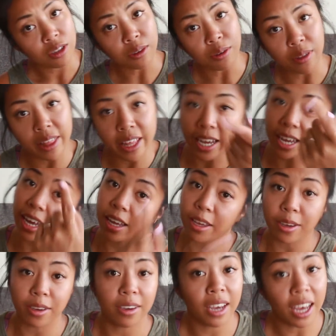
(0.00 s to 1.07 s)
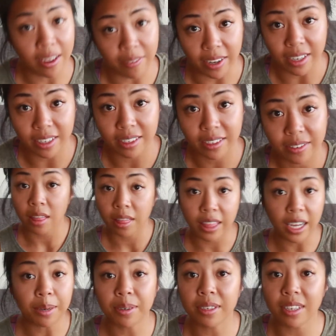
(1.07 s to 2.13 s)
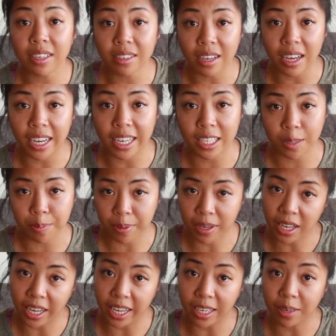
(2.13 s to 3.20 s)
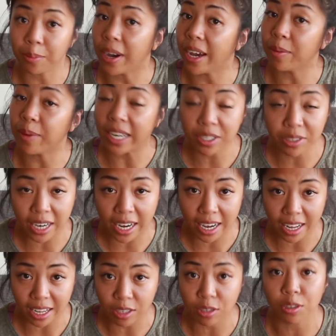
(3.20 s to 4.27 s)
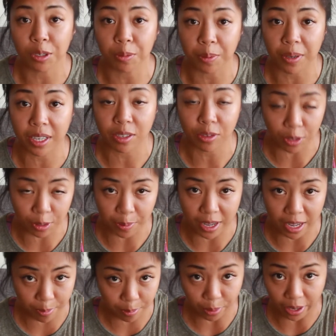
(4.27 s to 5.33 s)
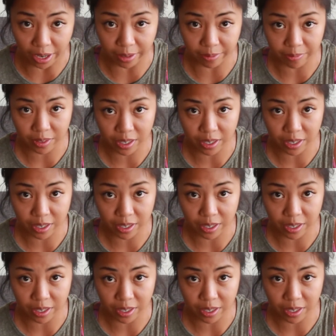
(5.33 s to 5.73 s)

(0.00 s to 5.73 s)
So there you have it. That was the science behind why weight training is super, super important.